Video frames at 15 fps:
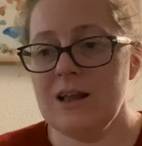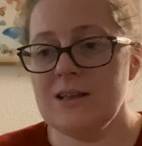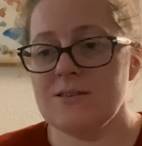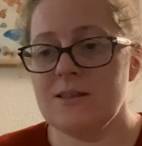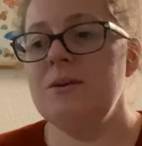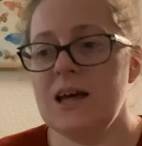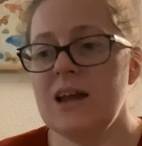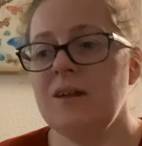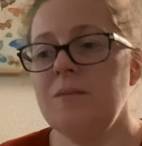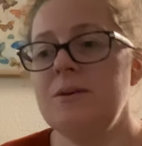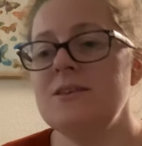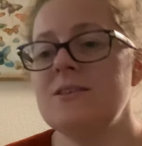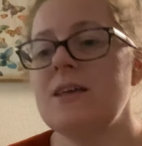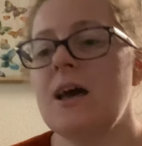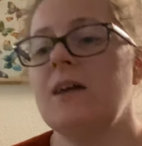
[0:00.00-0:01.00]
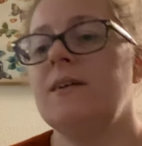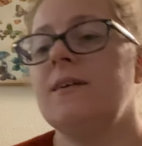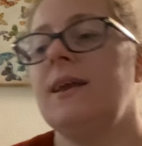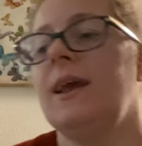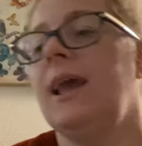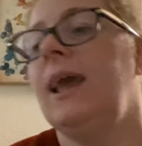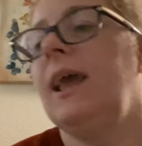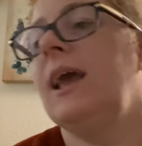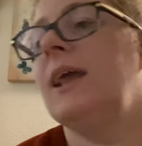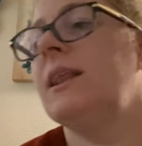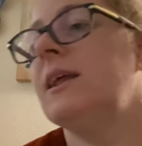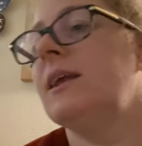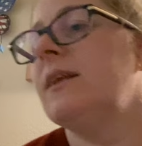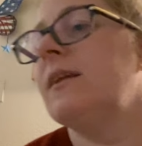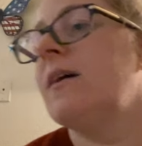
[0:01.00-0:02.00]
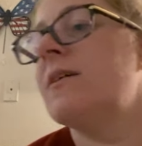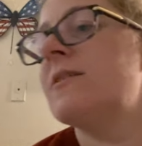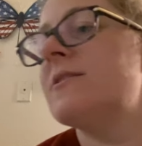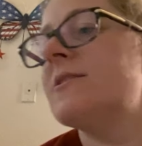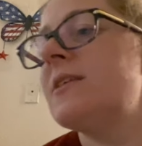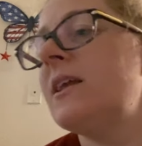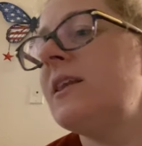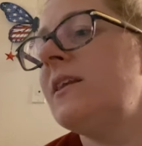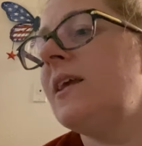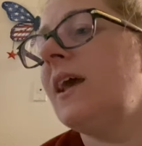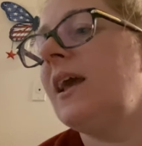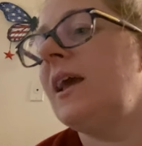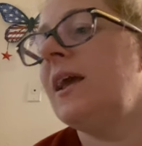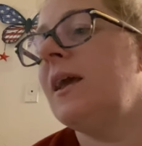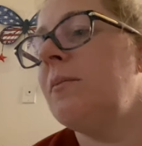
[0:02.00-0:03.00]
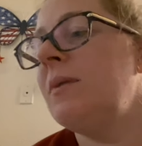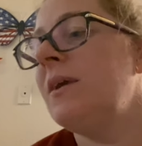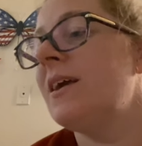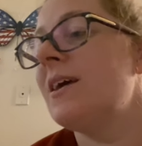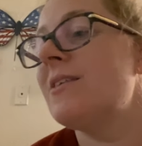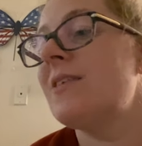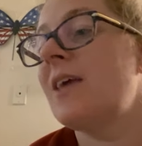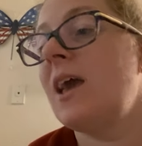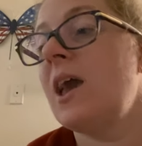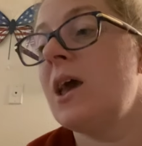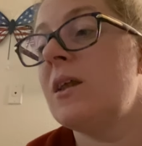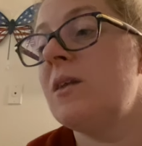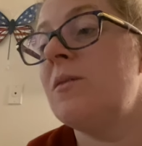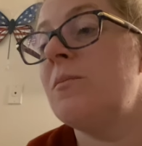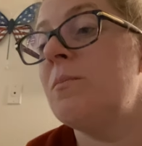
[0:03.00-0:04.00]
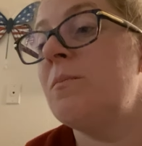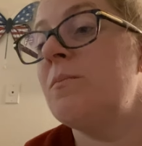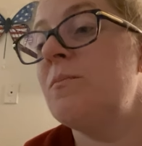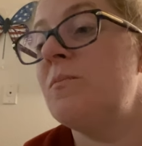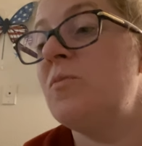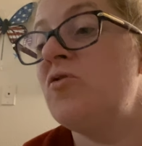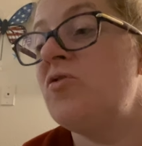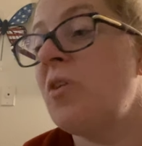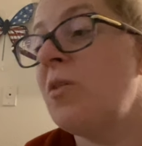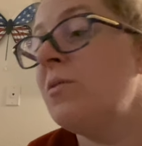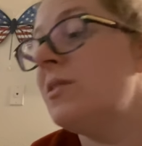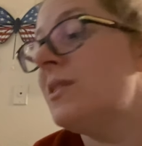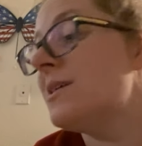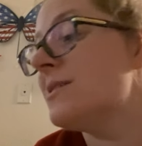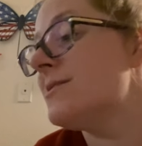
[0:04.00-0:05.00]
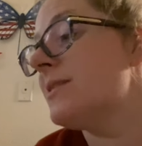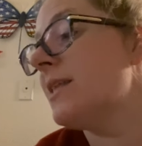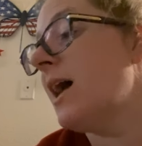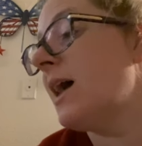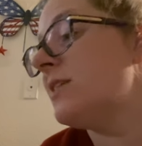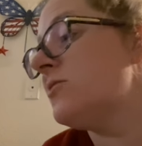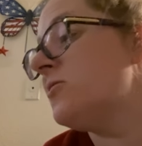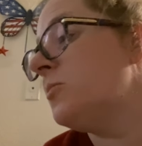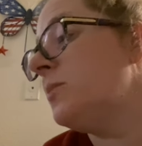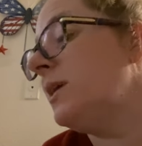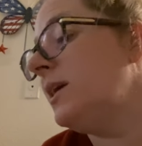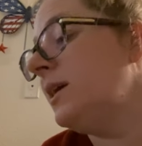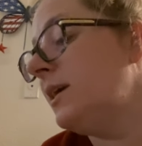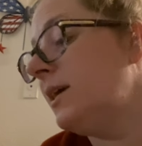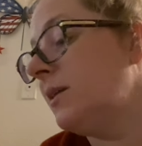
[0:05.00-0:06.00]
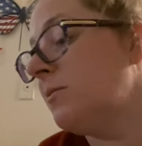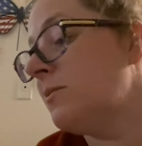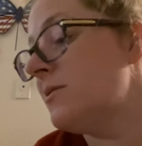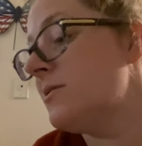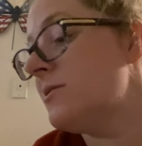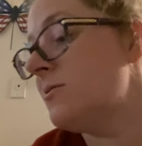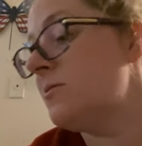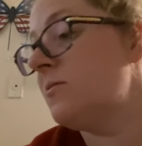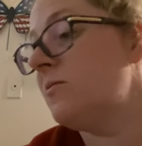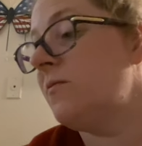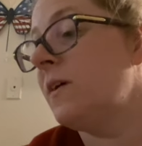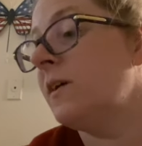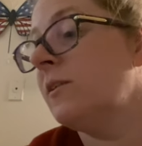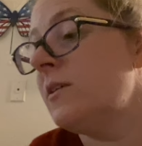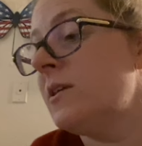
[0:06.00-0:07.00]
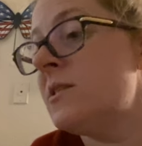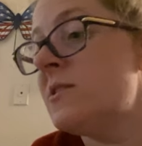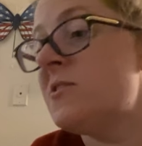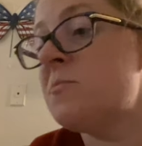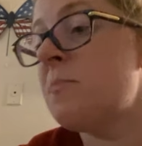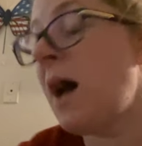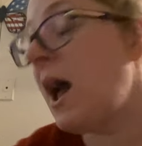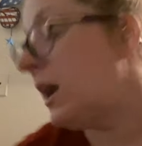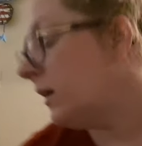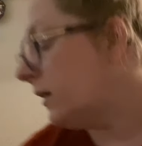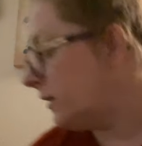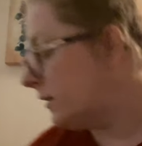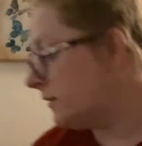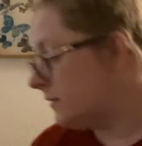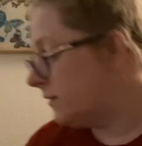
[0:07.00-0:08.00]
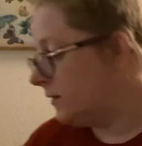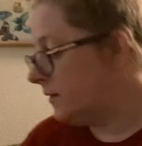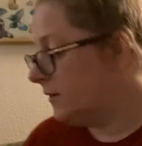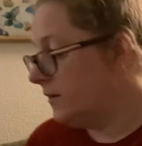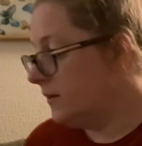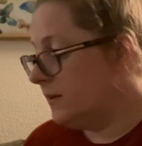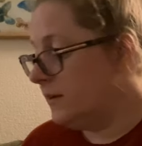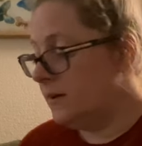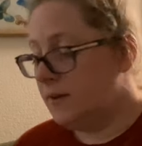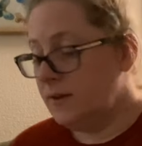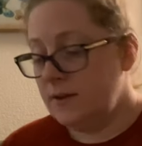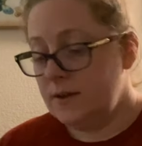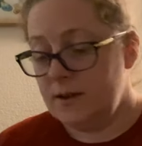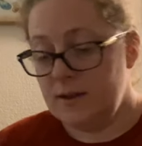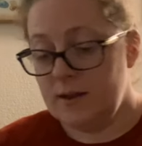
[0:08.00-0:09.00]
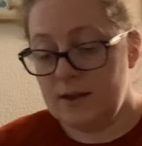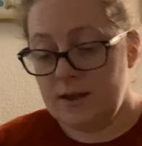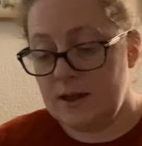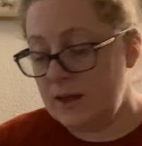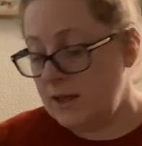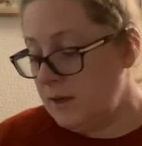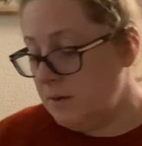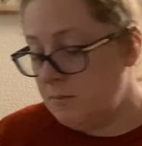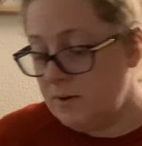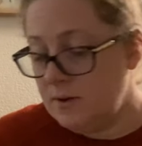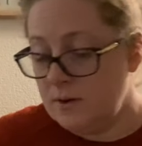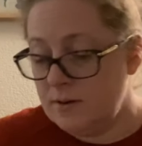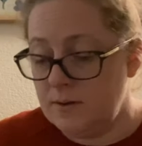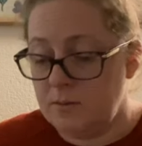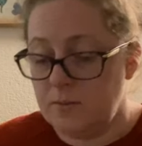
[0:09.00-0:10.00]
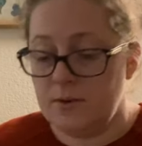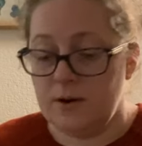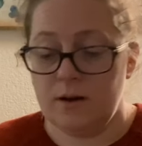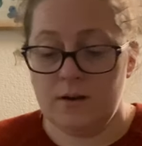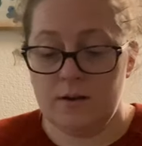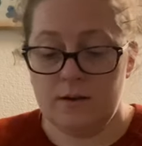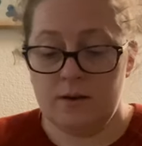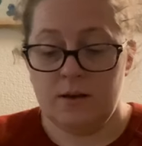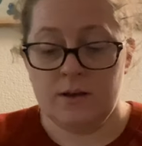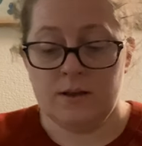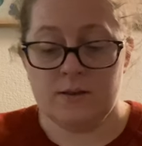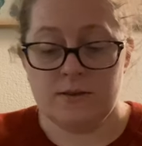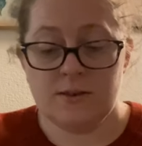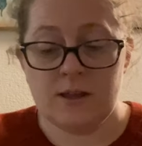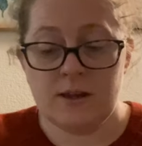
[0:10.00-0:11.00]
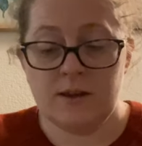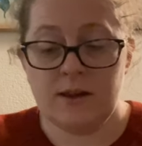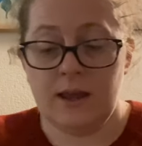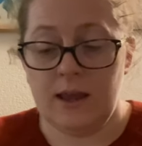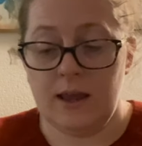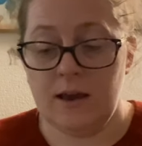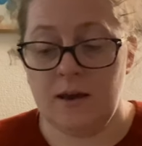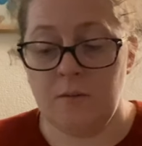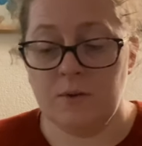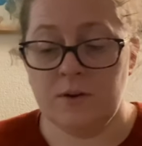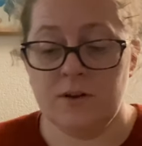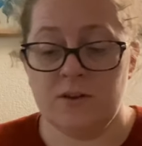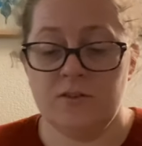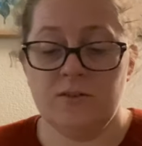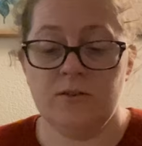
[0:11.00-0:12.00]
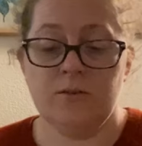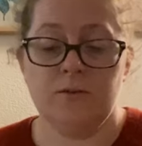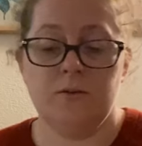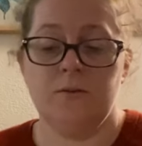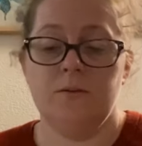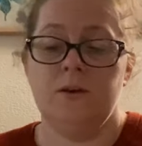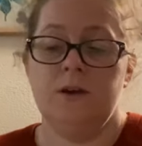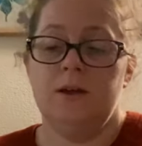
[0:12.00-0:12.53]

So that'll be Saturday, and then on Sunday, because I had showed this last week and felt inspired, I am gonna work on Sunday. I wanna do